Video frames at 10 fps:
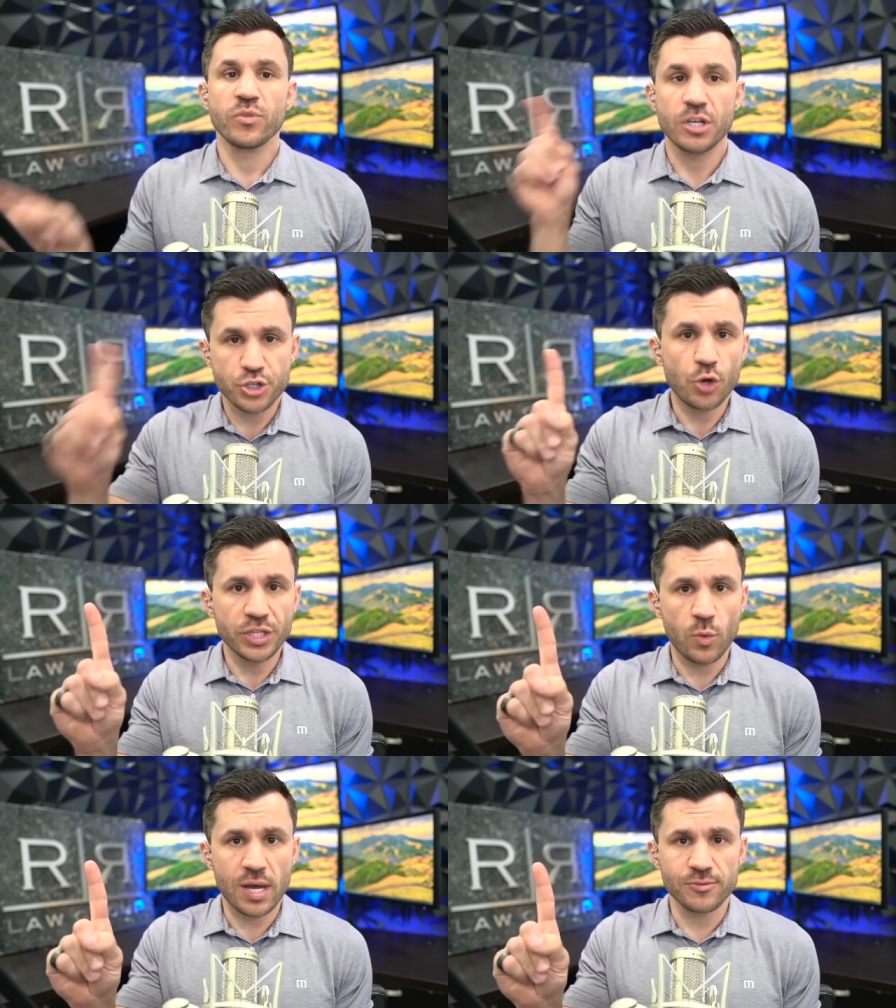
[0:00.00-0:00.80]
there's
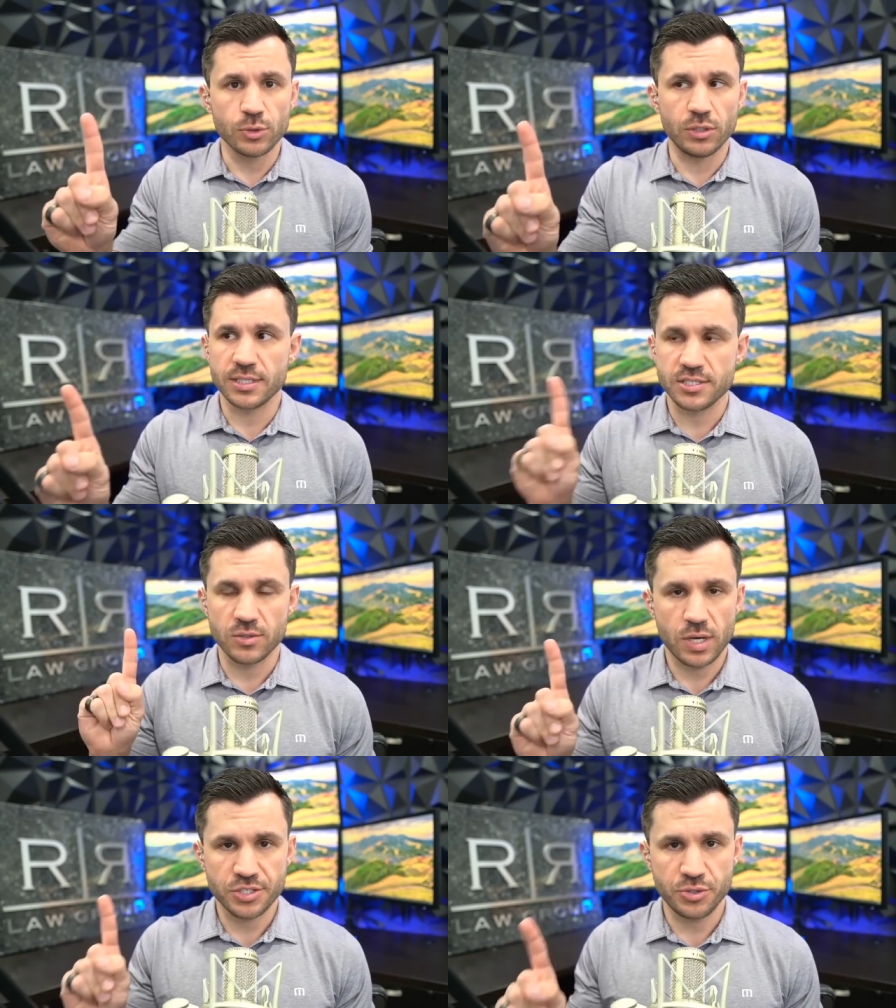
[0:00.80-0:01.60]
only one rule. It's the
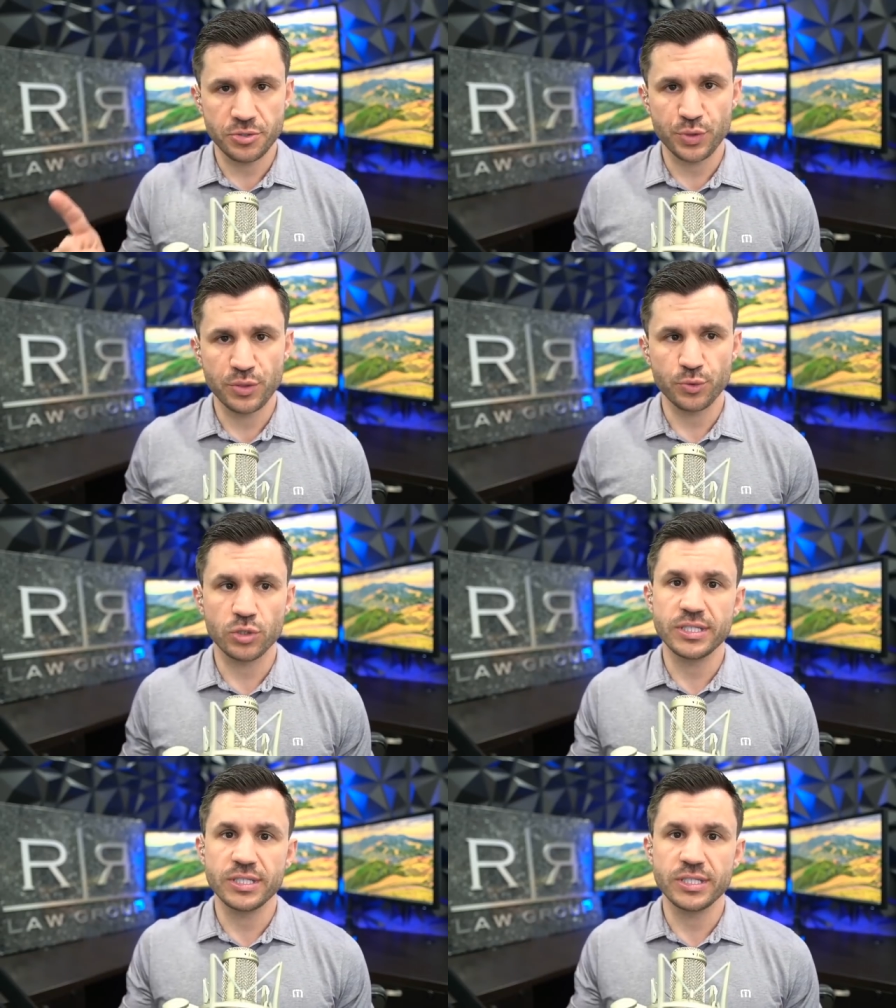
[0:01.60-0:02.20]
1-2-3 rule.